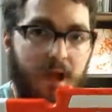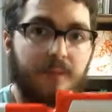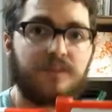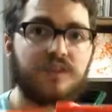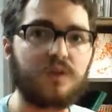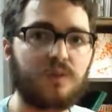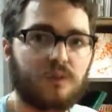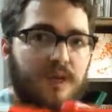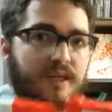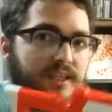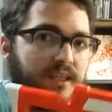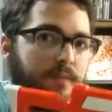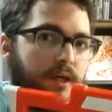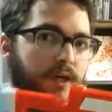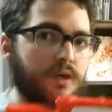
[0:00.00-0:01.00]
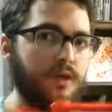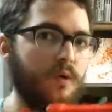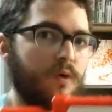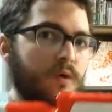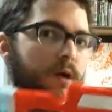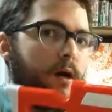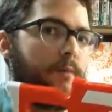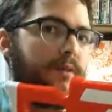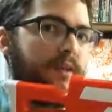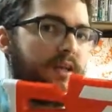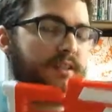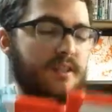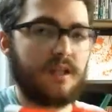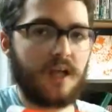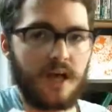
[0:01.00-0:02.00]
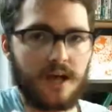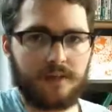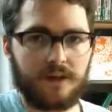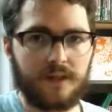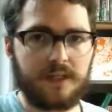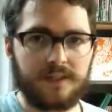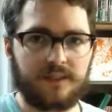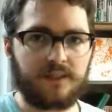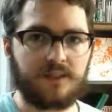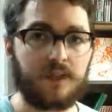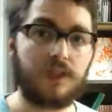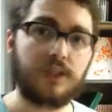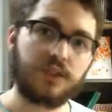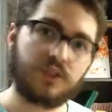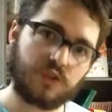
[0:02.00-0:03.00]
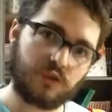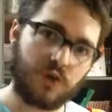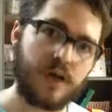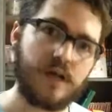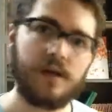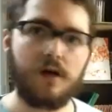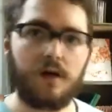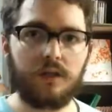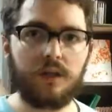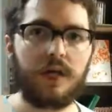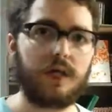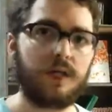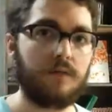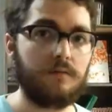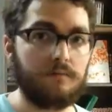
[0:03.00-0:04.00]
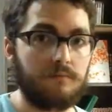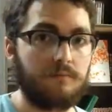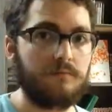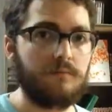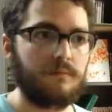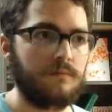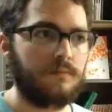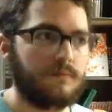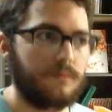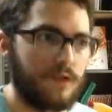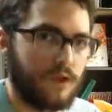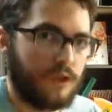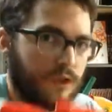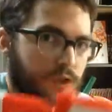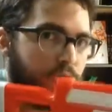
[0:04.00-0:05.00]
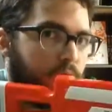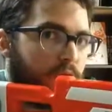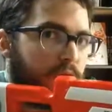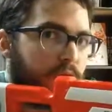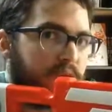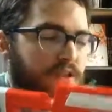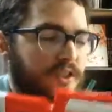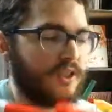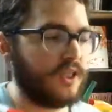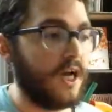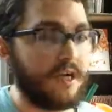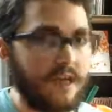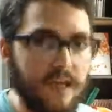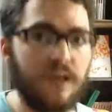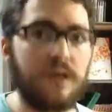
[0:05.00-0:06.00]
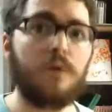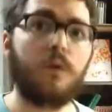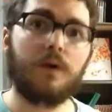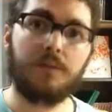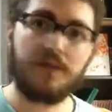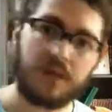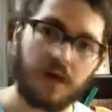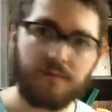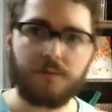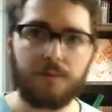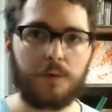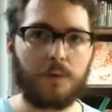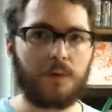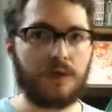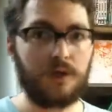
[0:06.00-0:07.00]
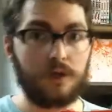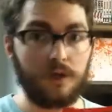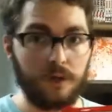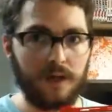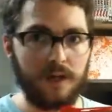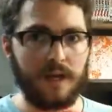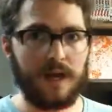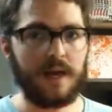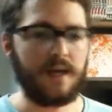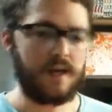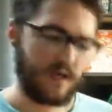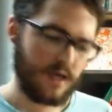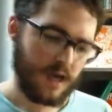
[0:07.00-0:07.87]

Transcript: I'm still raising my shoulder up, and that's a lot of unnecessary strain on like your shooting position. Ideally, you want to be comfortable when you're doing that,